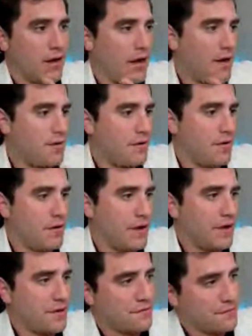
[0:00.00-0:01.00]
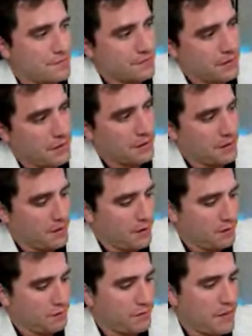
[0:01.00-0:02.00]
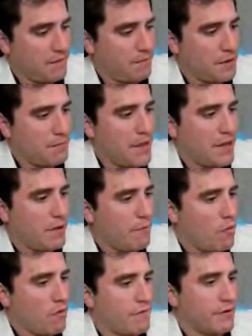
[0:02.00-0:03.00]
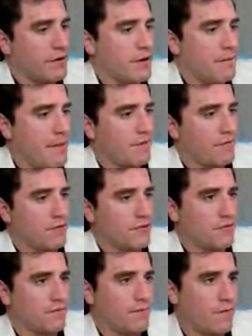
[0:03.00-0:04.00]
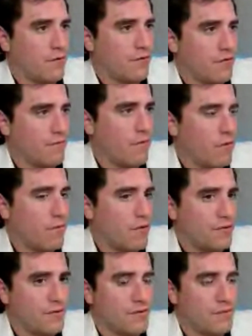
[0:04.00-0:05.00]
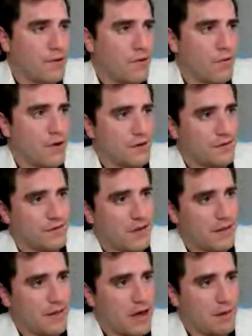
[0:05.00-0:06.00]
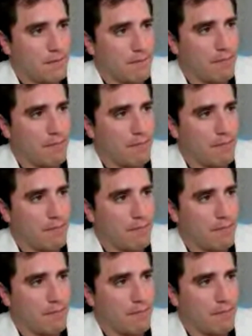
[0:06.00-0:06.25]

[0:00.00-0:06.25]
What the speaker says: I don't know, I guess they've been making more of a comeback first and foremost is a better way to say that.